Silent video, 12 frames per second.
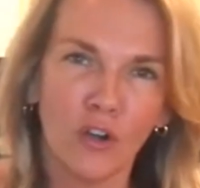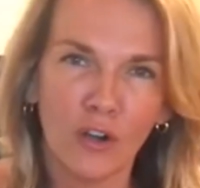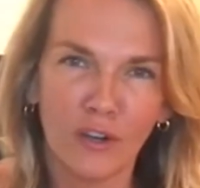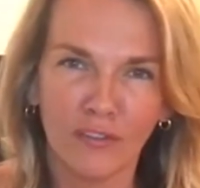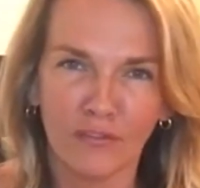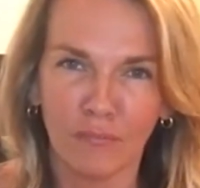
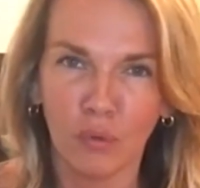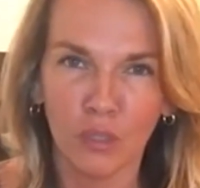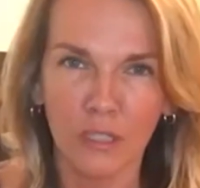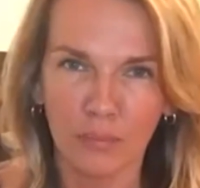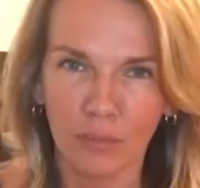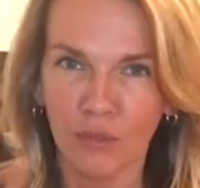heard of
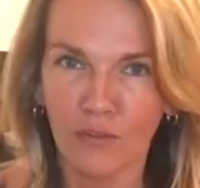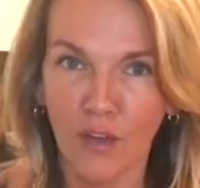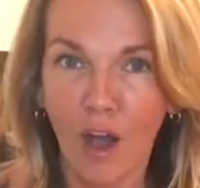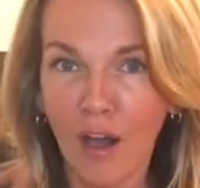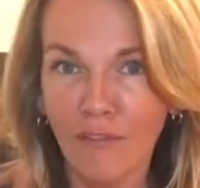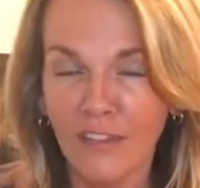bulletproof
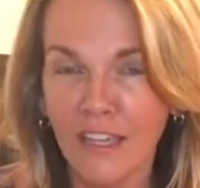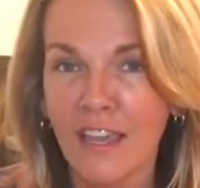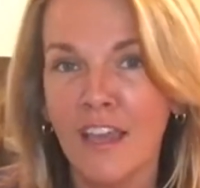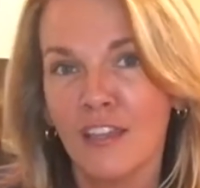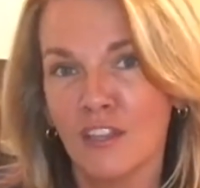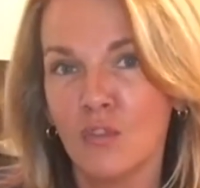coffee?
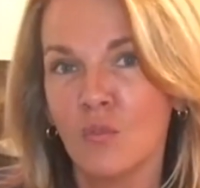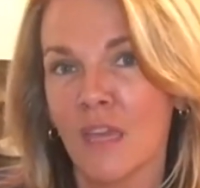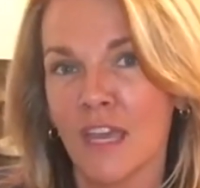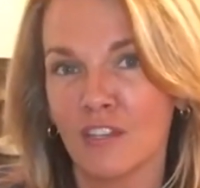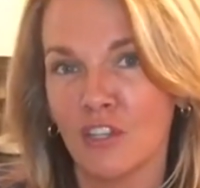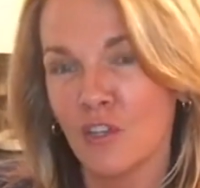You
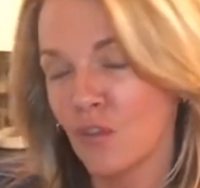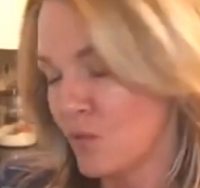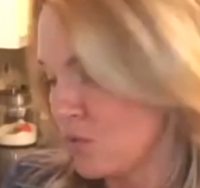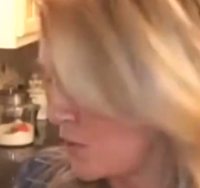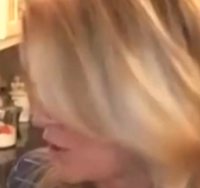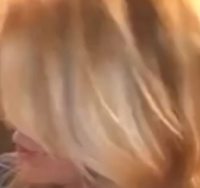can
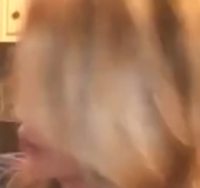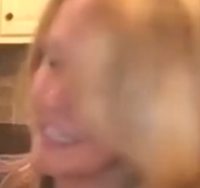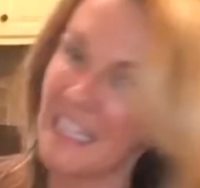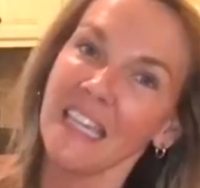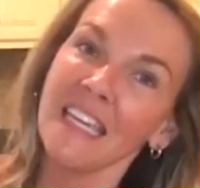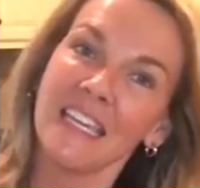use your
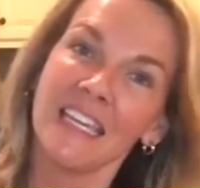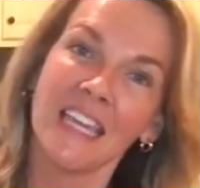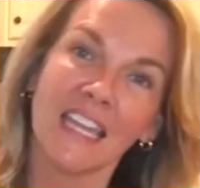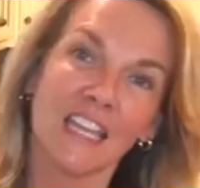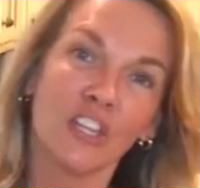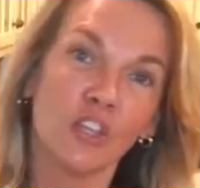ghee
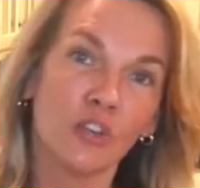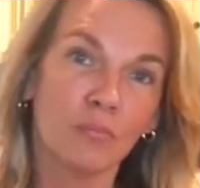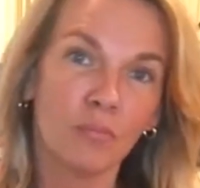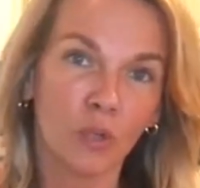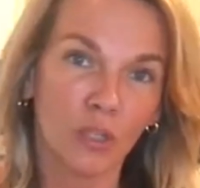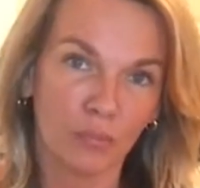in your
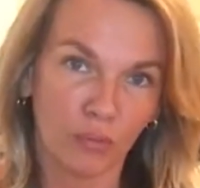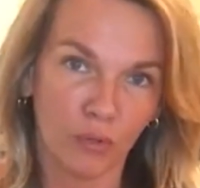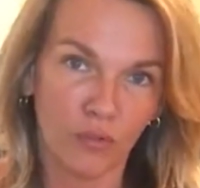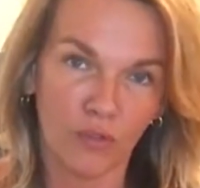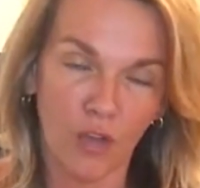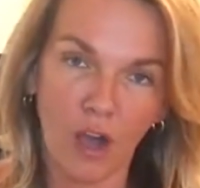
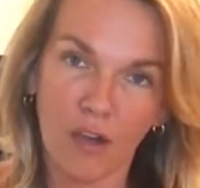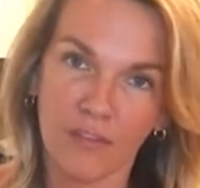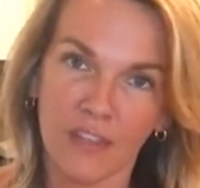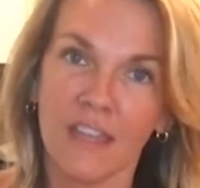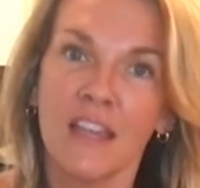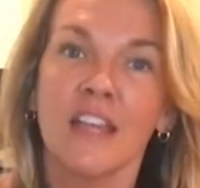bulletproof
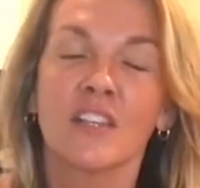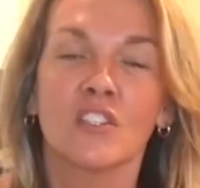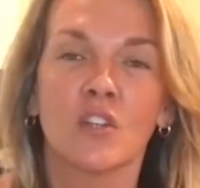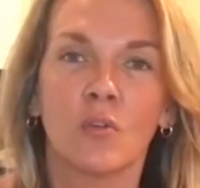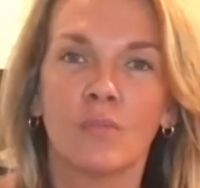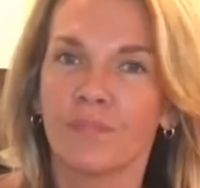coffee.
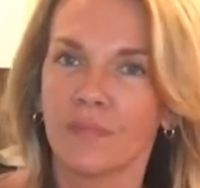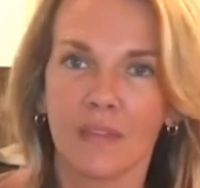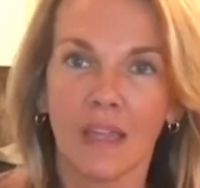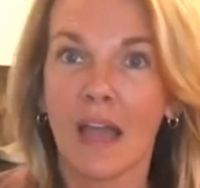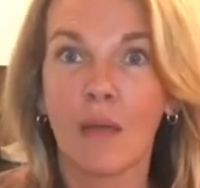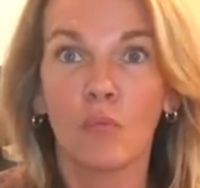So
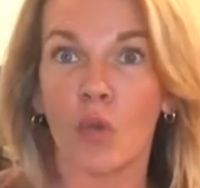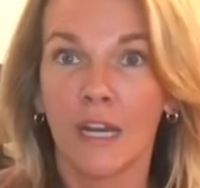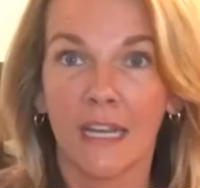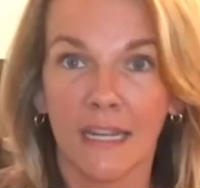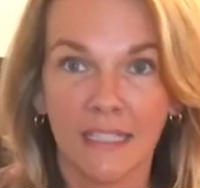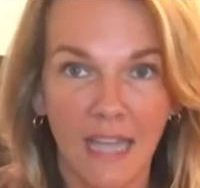I'm running
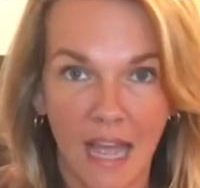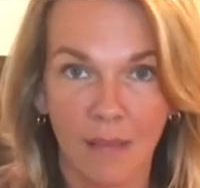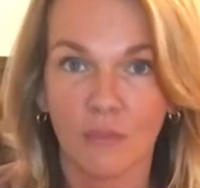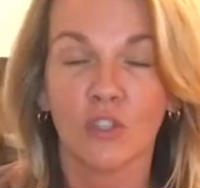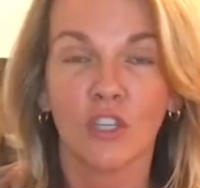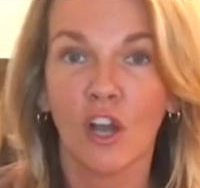out of time,
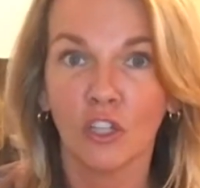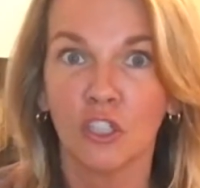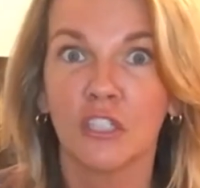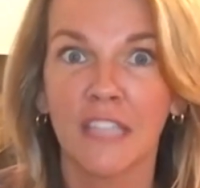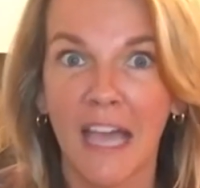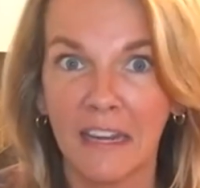so y'all
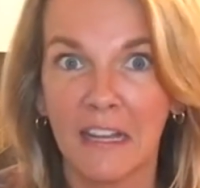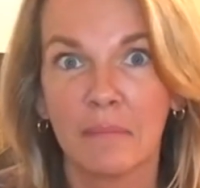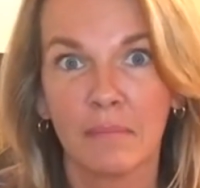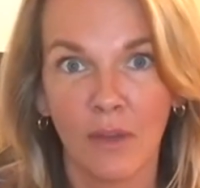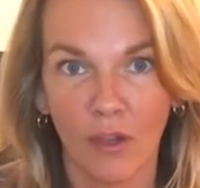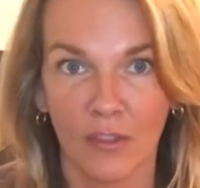look that
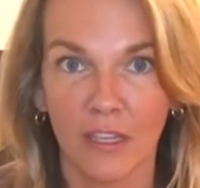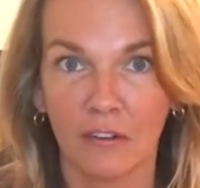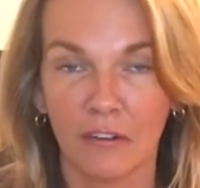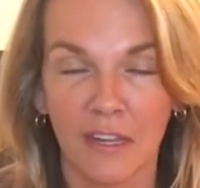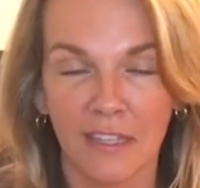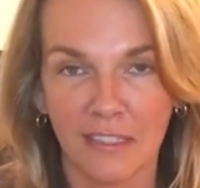up on the
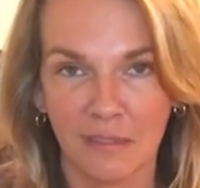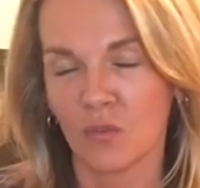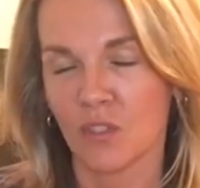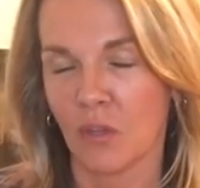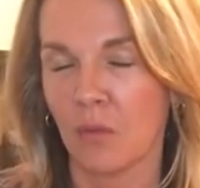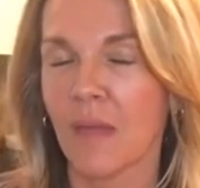internet.
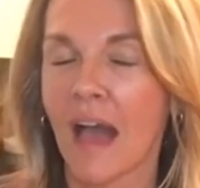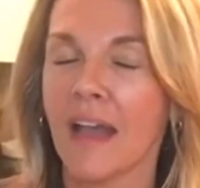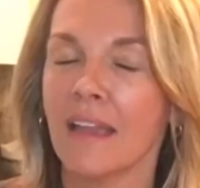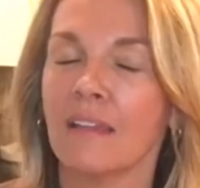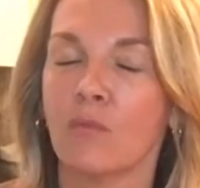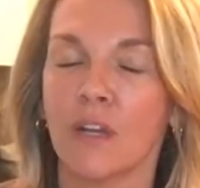So
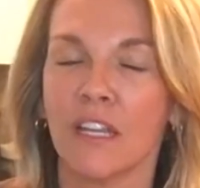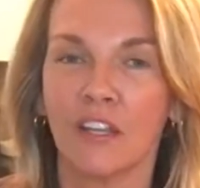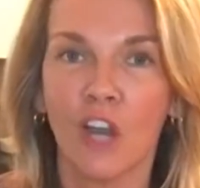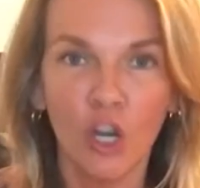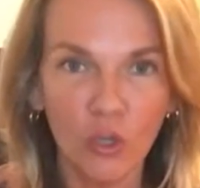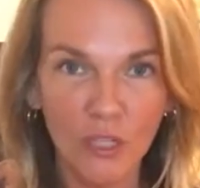I would
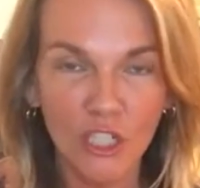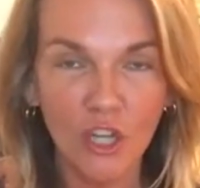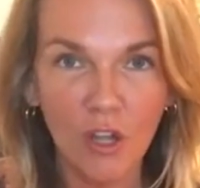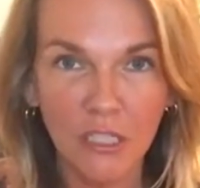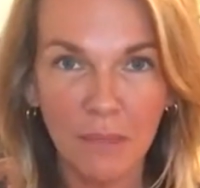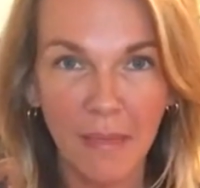encourage
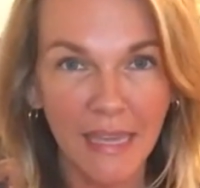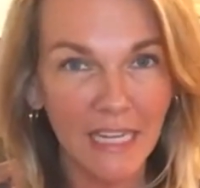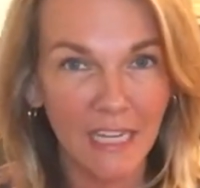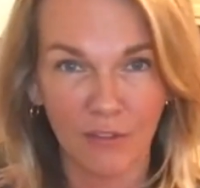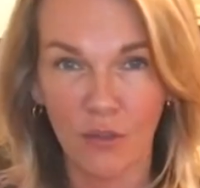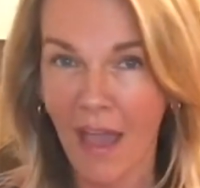y'all to make it.
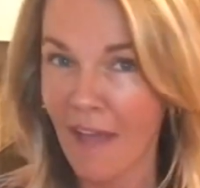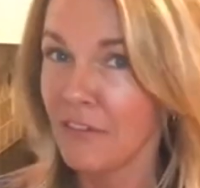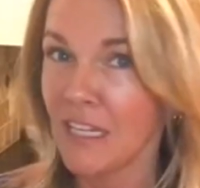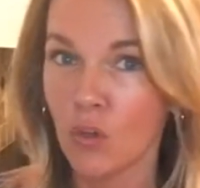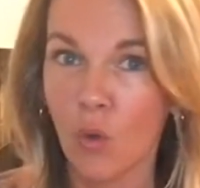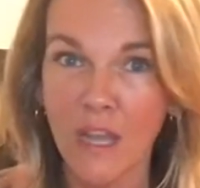If you have
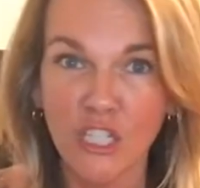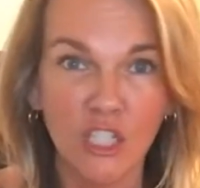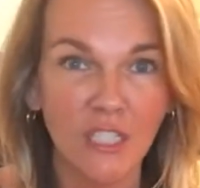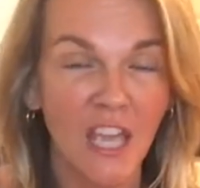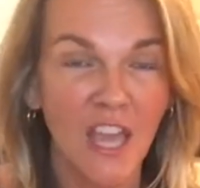any questions,